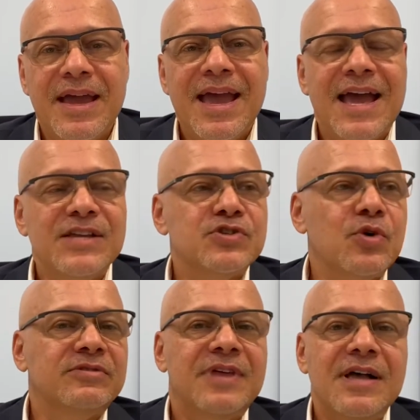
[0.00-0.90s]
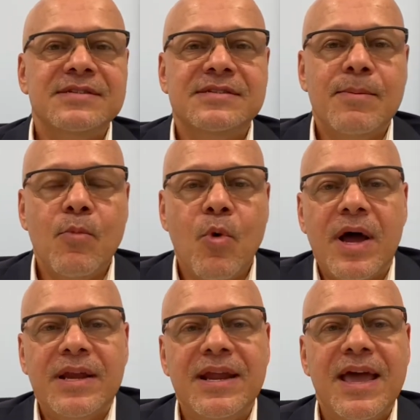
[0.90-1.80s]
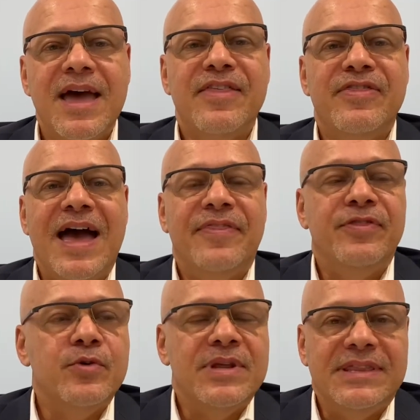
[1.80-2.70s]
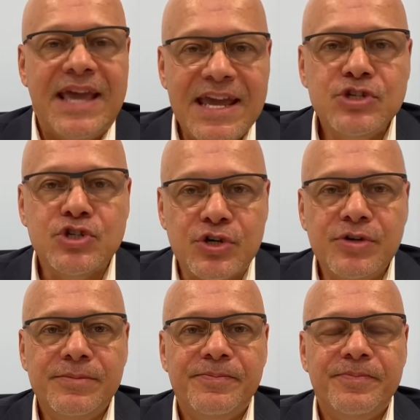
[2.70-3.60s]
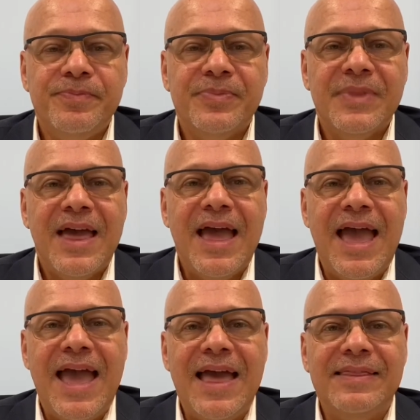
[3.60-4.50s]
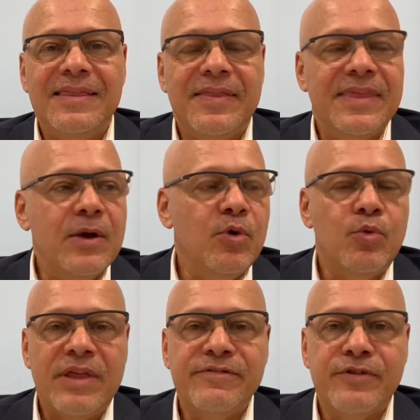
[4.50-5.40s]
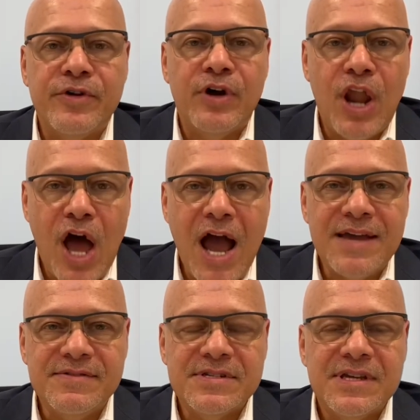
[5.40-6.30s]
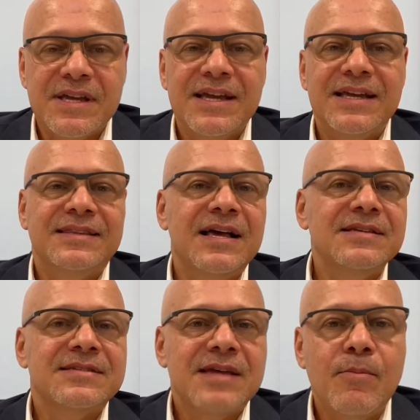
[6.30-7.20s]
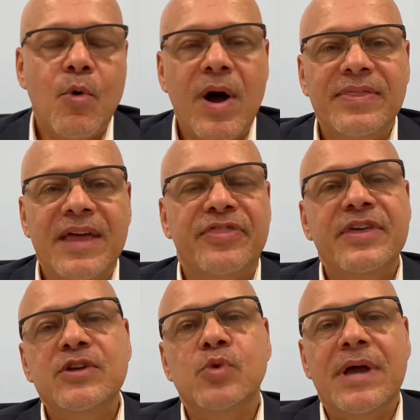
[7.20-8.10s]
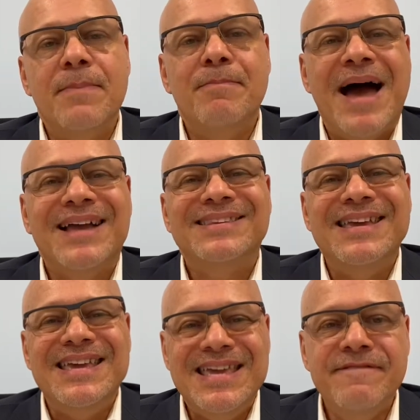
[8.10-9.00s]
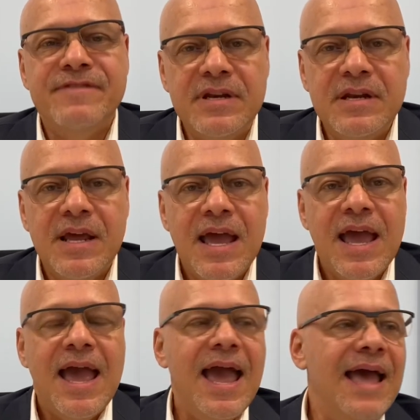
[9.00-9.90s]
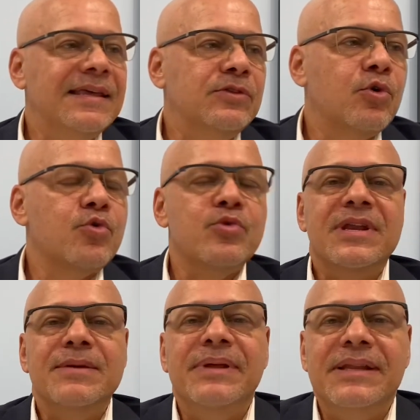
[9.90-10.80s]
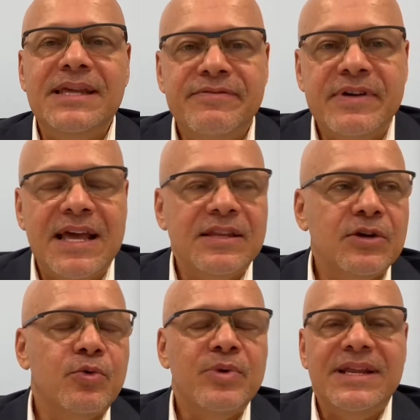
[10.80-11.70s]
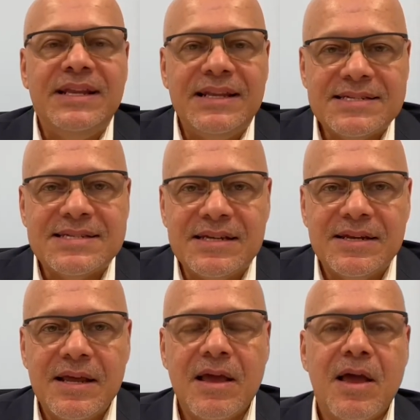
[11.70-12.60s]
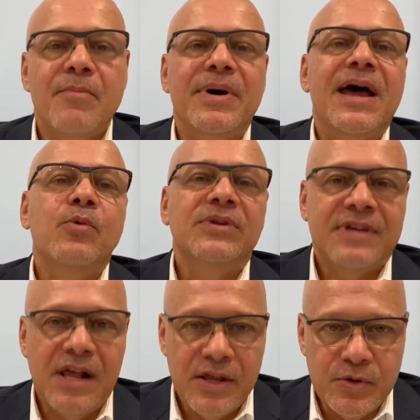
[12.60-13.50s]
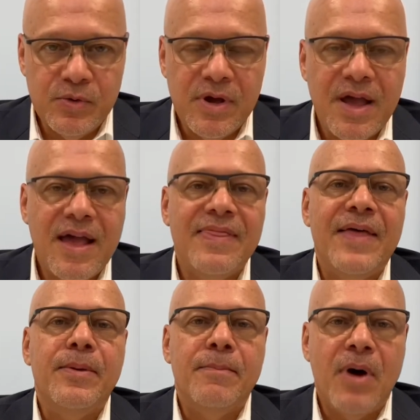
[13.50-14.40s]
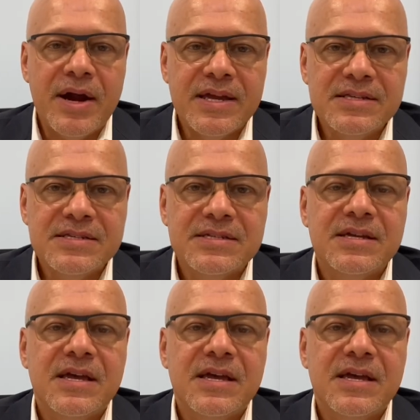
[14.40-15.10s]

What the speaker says: And so tell someone that they're in danger and they will run for their lives. Tell someone that things will get back to even and they don't really believe it and they don't really listen. But I will tell you that the markets,